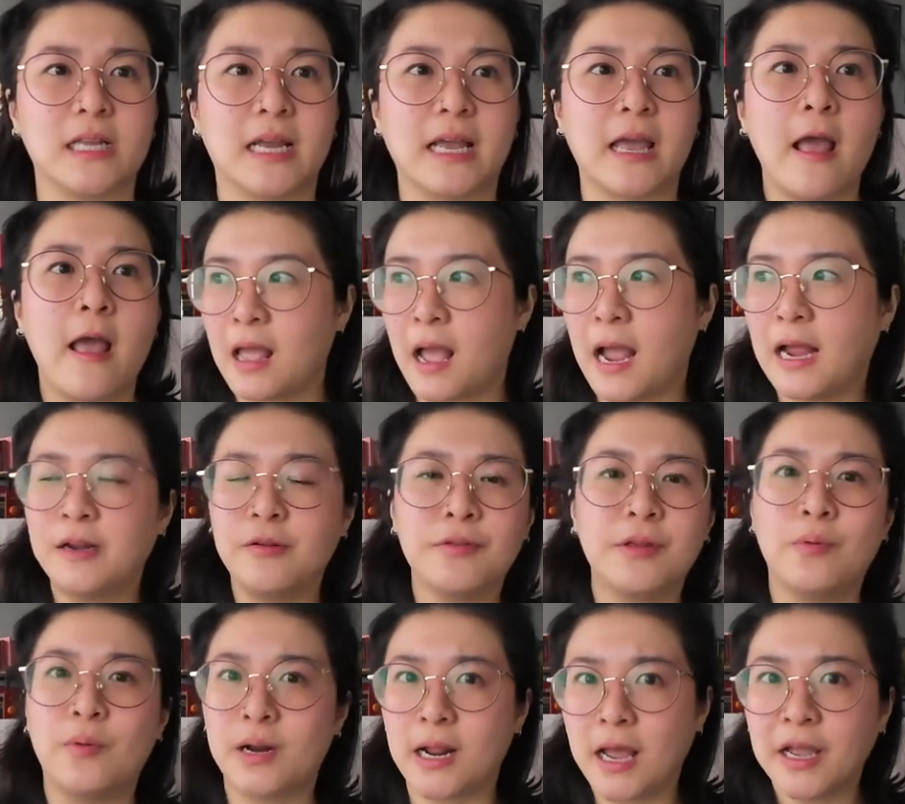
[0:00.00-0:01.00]
Like I know
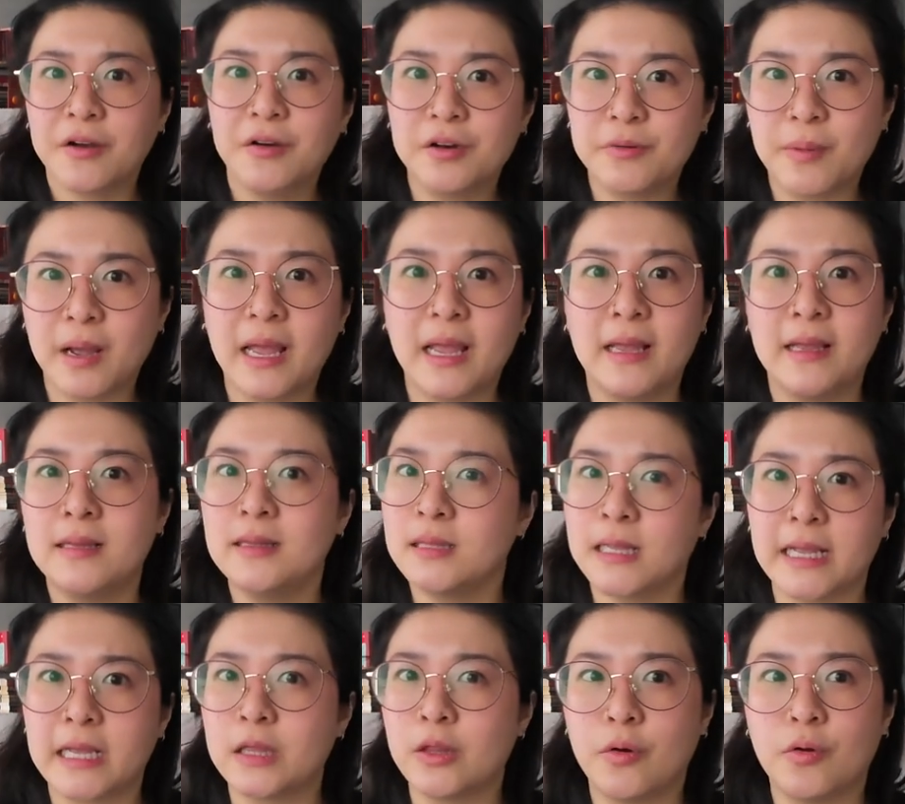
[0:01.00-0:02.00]
that when I go to my
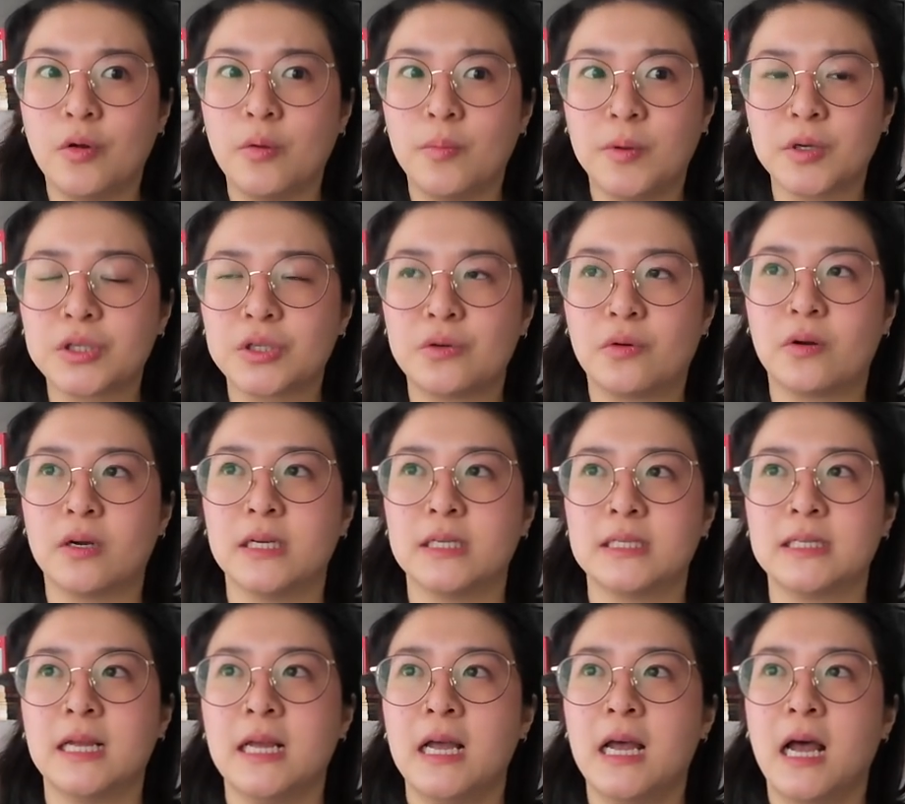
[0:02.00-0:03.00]
like local
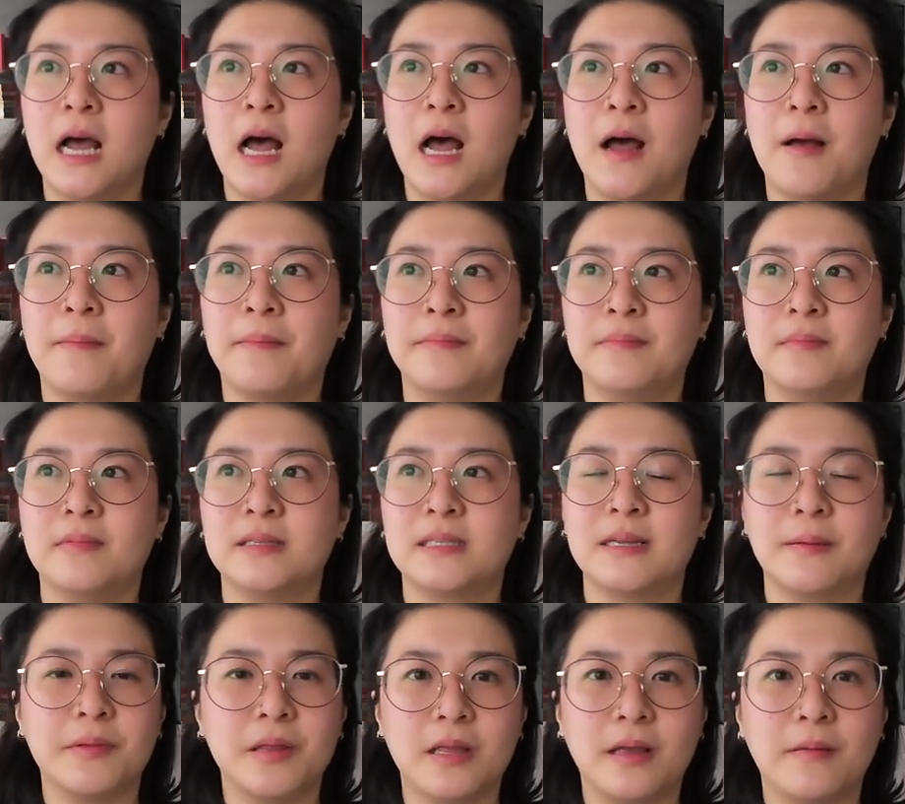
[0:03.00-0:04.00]
bookstores, um,
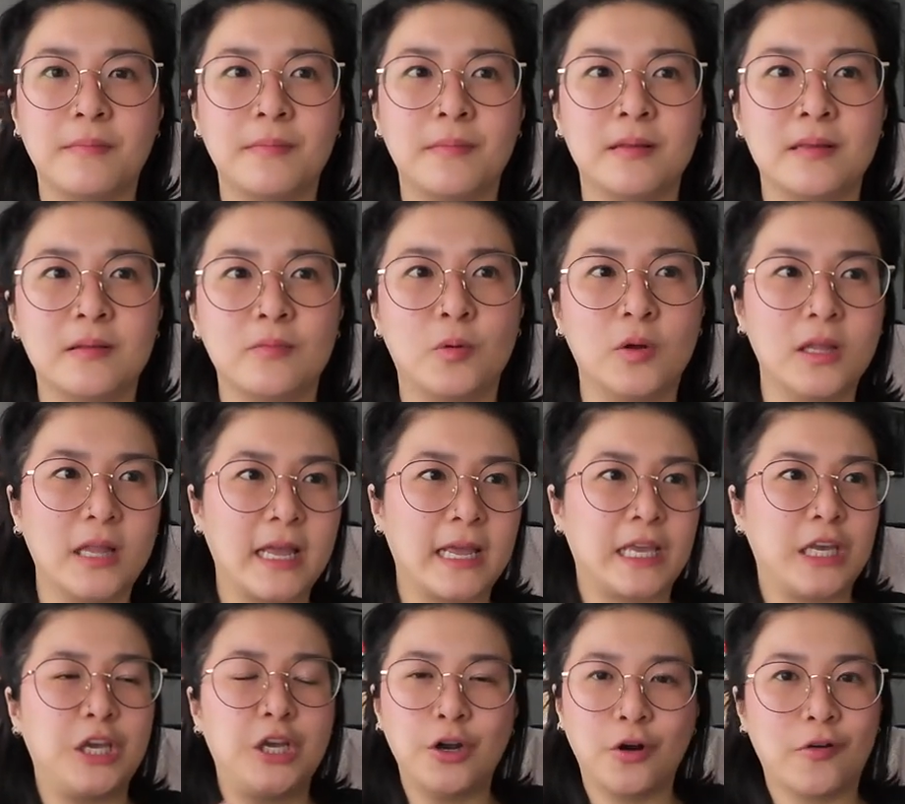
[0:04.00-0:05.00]
some of them will like
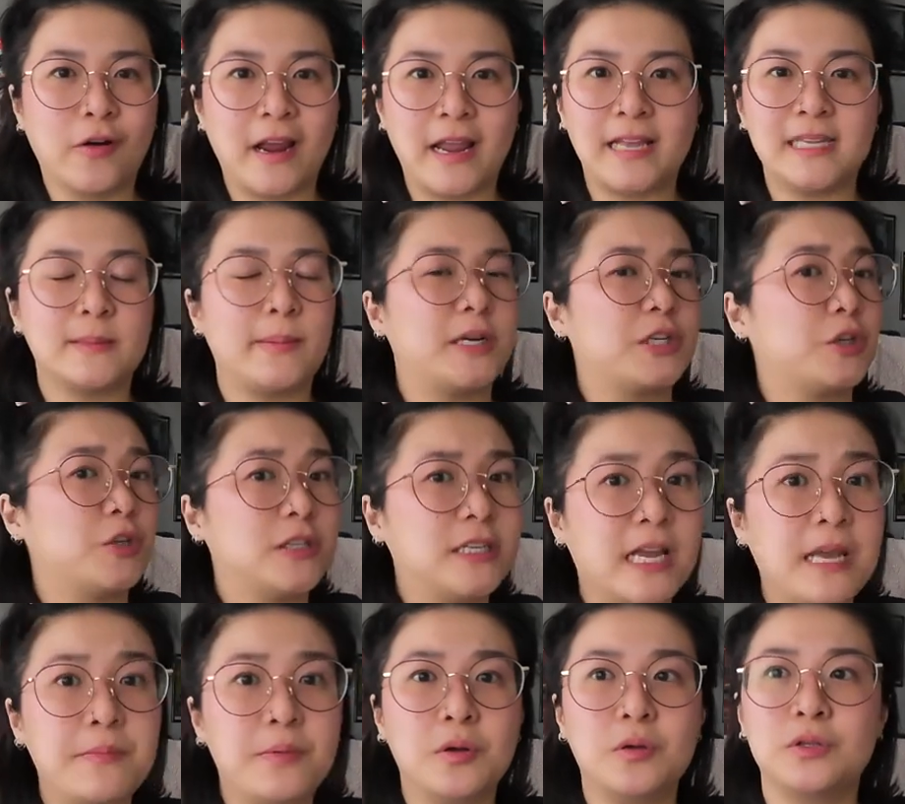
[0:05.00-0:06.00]
curate special
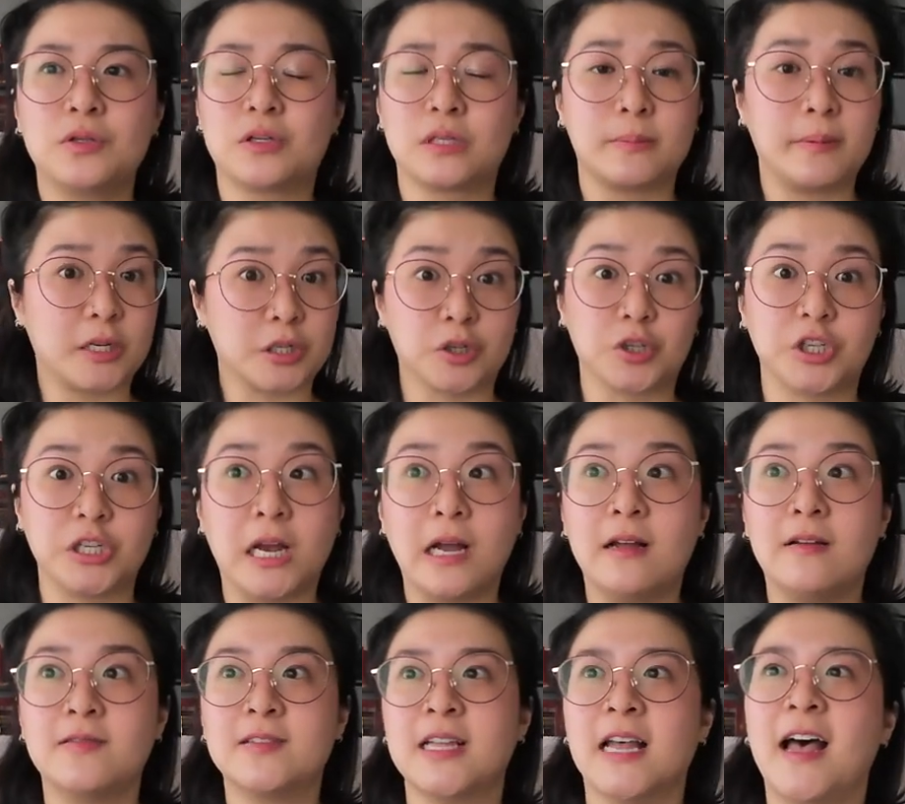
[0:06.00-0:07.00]
tables or special
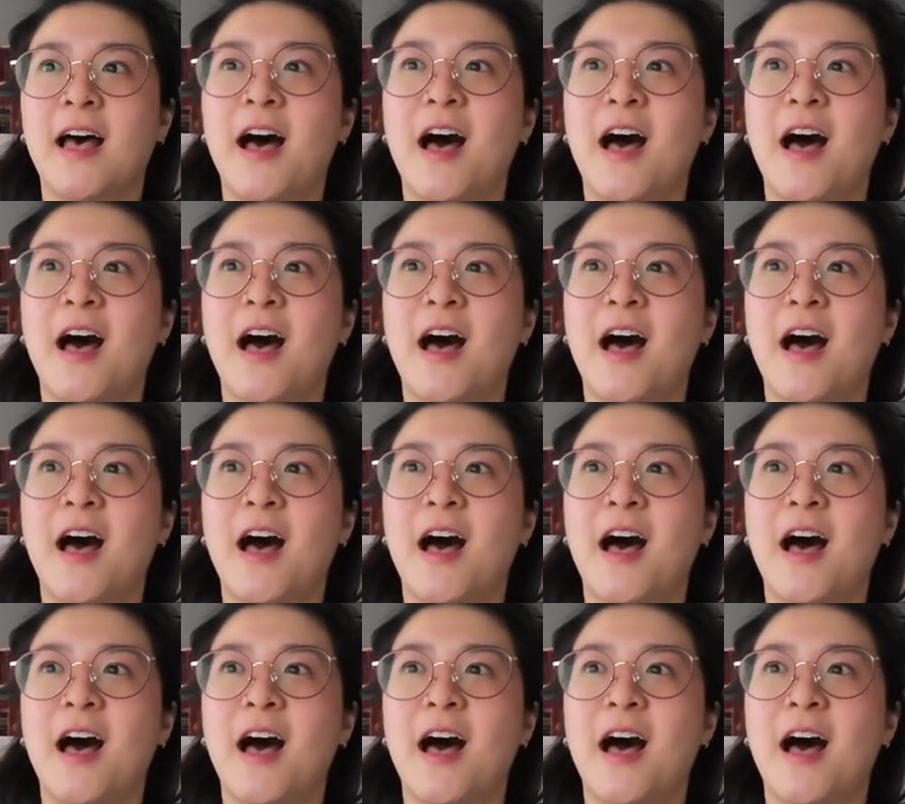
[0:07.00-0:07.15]
shelves.